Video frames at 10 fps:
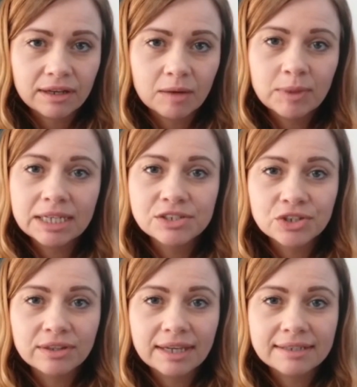And we can
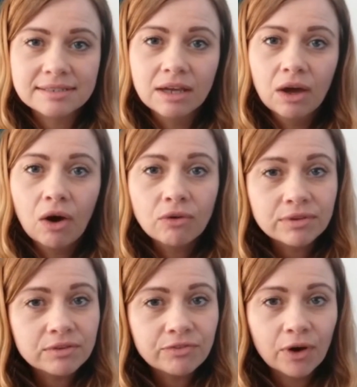do this
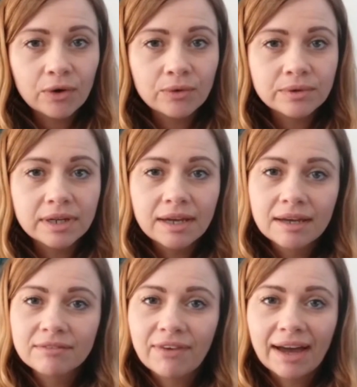over the phone,
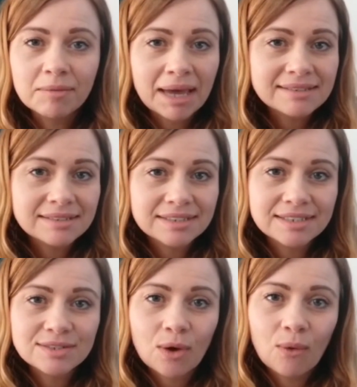via
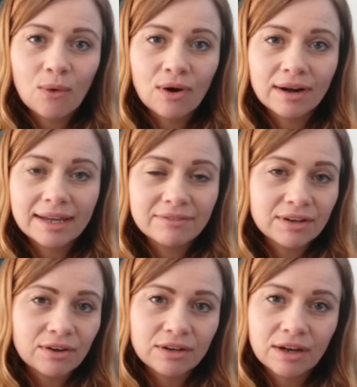messages, or
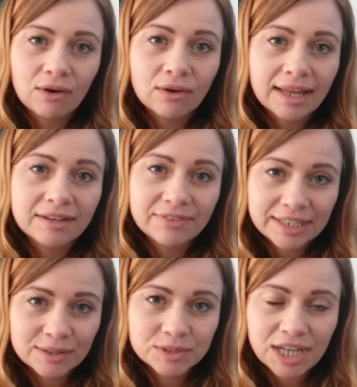even on an online
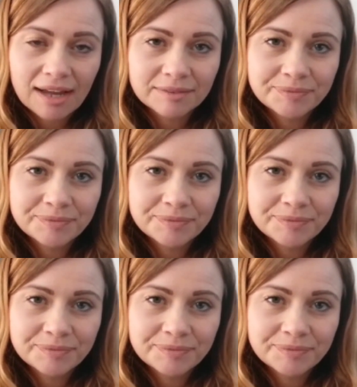video chat.